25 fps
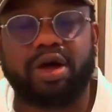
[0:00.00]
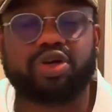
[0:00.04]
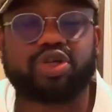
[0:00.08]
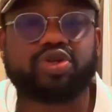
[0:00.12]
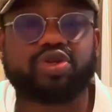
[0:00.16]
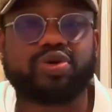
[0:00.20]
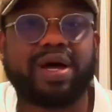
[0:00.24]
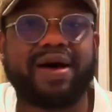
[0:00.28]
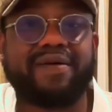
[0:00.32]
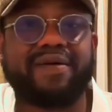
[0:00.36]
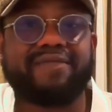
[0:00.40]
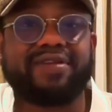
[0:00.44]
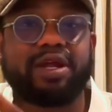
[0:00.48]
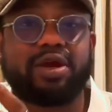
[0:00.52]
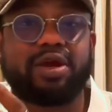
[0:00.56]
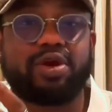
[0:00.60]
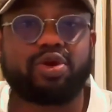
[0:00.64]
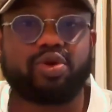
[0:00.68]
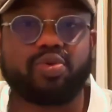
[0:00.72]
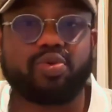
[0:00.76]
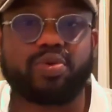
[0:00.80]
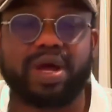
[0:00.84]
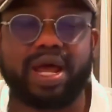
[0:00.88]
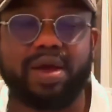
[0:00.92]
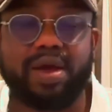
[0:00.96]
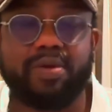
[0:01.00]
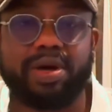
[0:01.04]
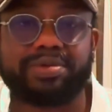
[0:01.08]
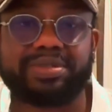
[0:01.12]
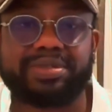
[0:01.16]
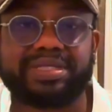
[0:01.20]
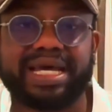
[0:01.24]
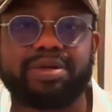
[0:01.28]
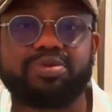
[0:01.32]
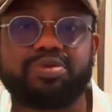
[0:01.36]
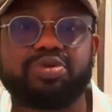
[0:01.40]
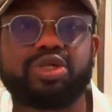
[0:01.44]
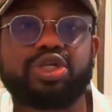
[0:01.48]
also have their own
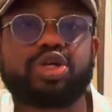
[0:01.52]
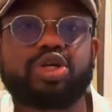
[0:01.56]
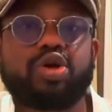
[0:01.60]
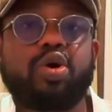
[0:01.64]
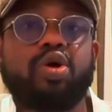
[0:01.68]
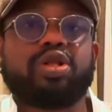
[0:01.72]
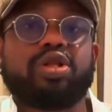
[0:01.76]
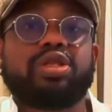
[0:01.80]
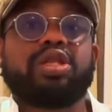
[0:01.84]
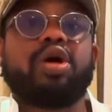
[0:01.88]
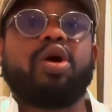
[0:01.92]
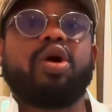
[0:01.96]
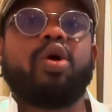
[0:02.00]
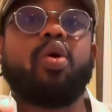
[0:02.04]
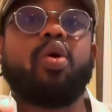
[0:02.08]
website, which is called the